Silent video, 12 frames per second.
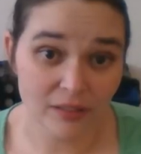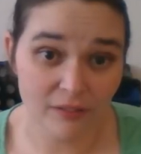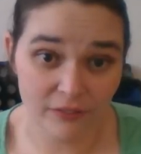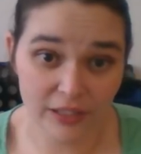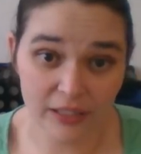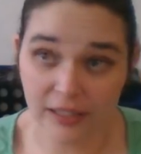
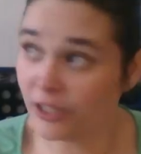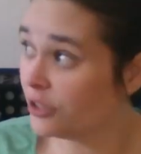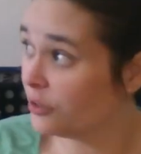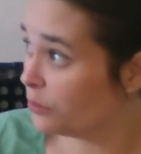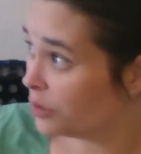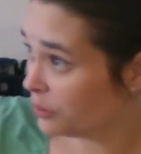
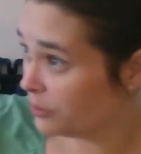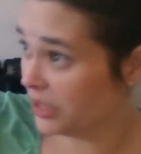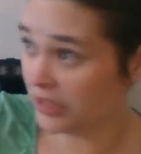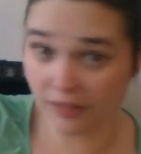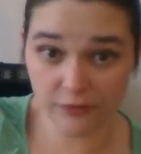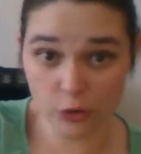ventilation, which
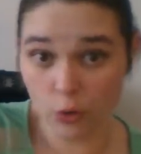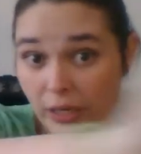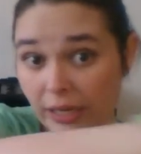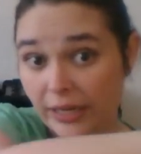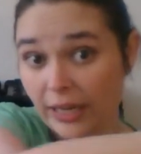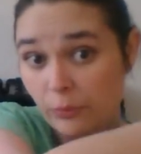means if you're
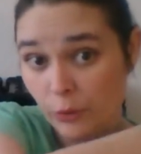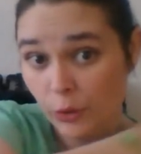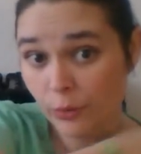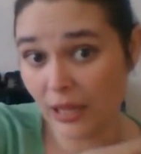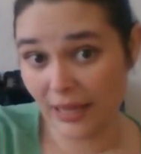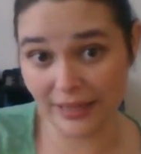in a
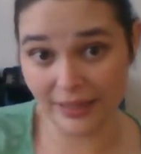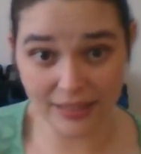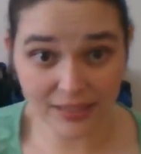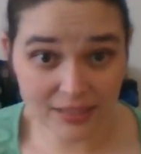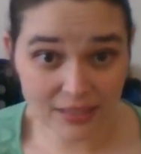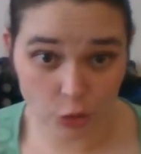room like
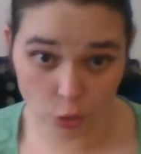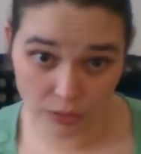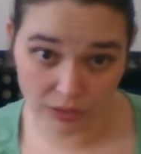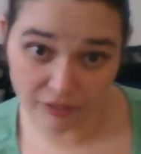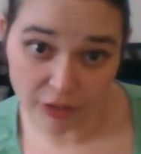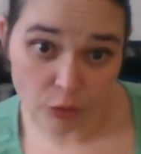this, your
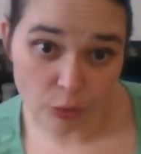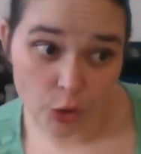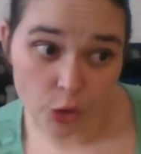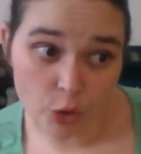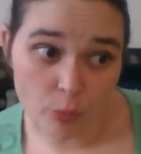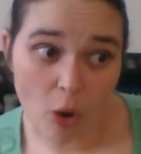living
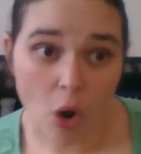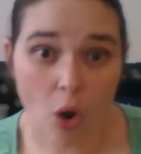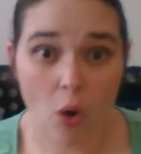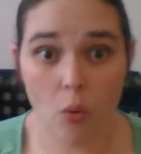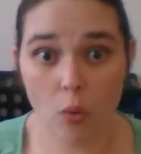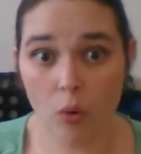room,
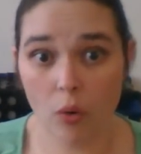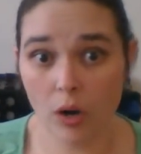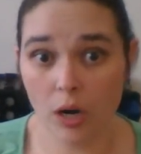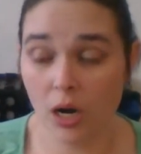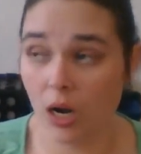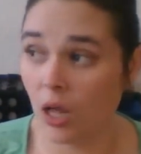
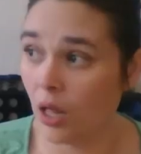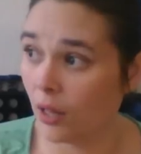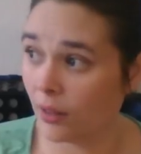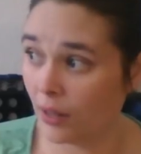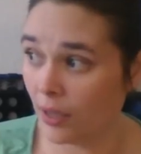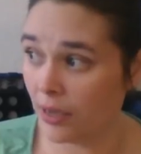or
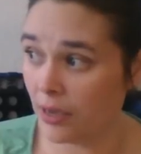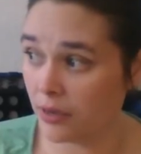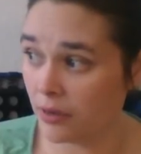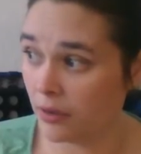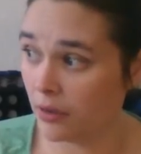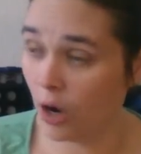like
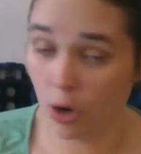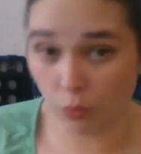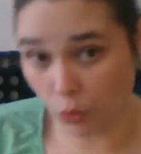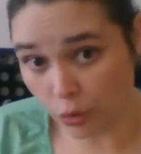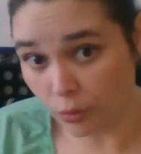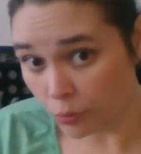a
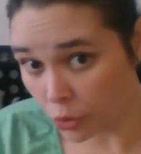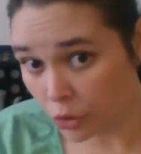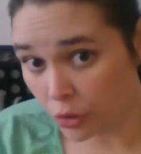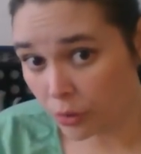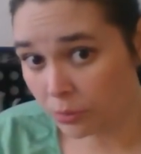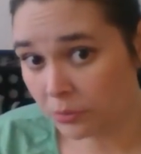room
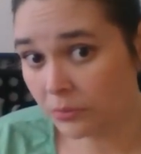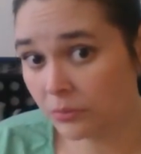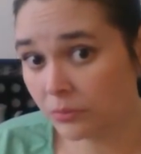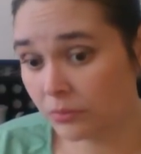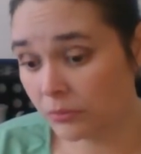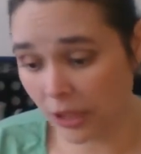room,
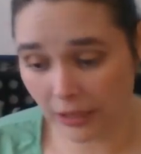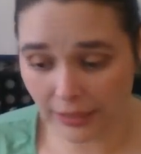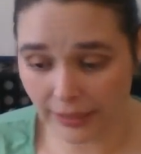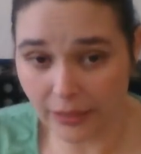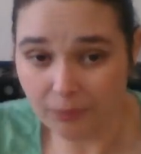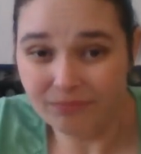not
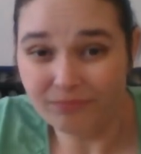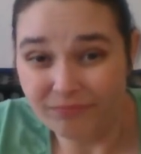like a,